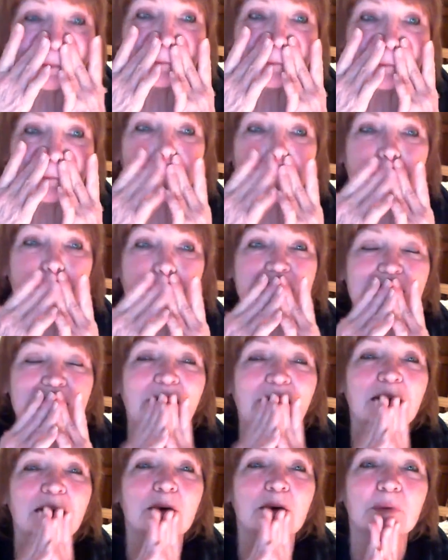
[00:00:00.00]
this
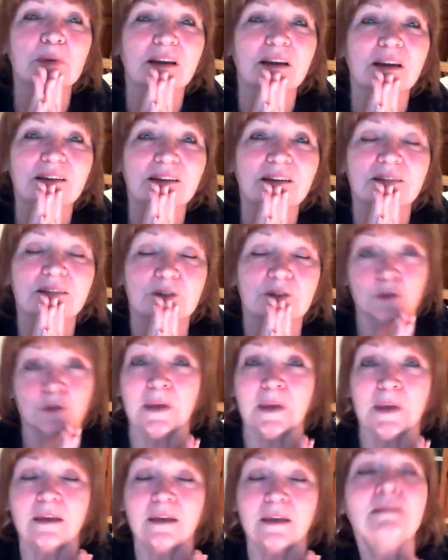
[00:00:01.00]
happened to
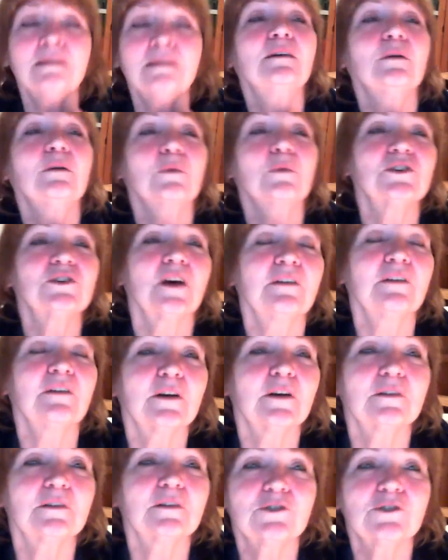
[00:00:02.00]
me, which I
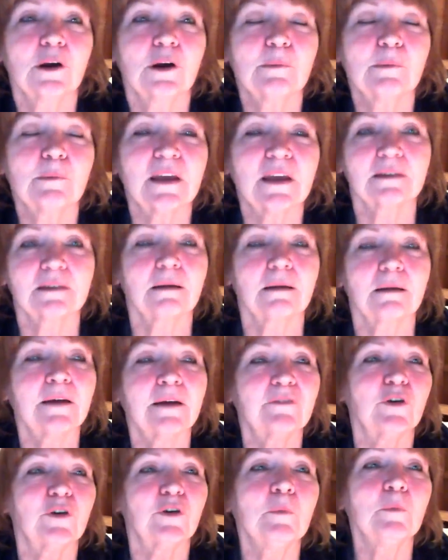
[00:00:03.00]
found charming and
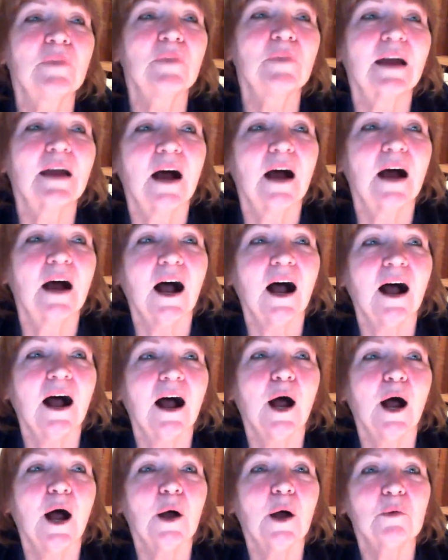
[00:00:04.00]
delightful,
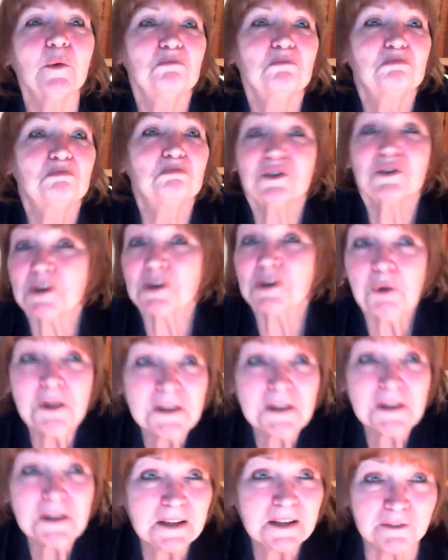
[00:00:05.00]
because I
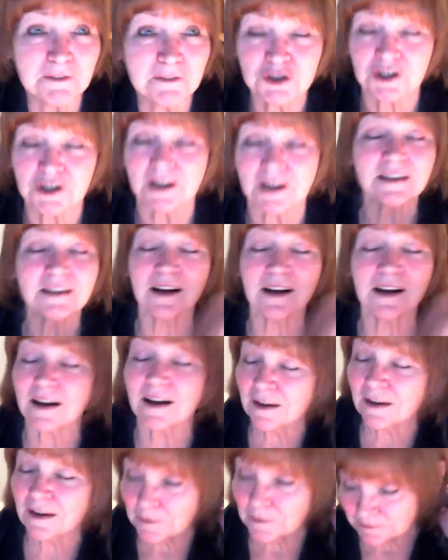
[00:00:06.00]
really didn't give a shit.
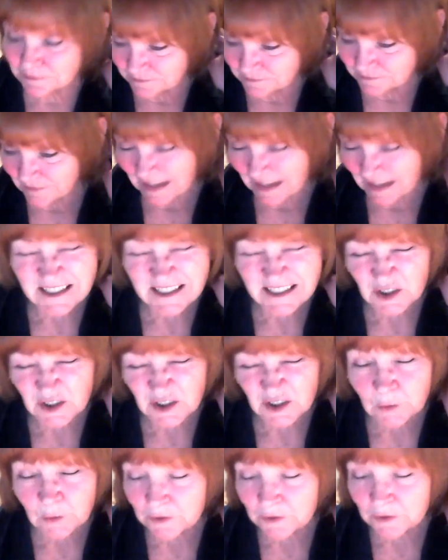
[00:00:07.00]
I still
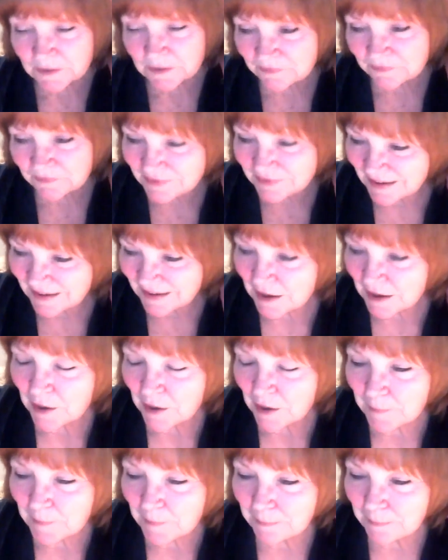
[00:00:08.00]
don't.
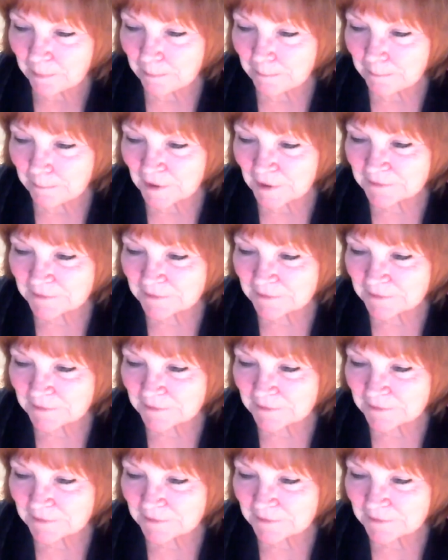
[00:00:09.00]
But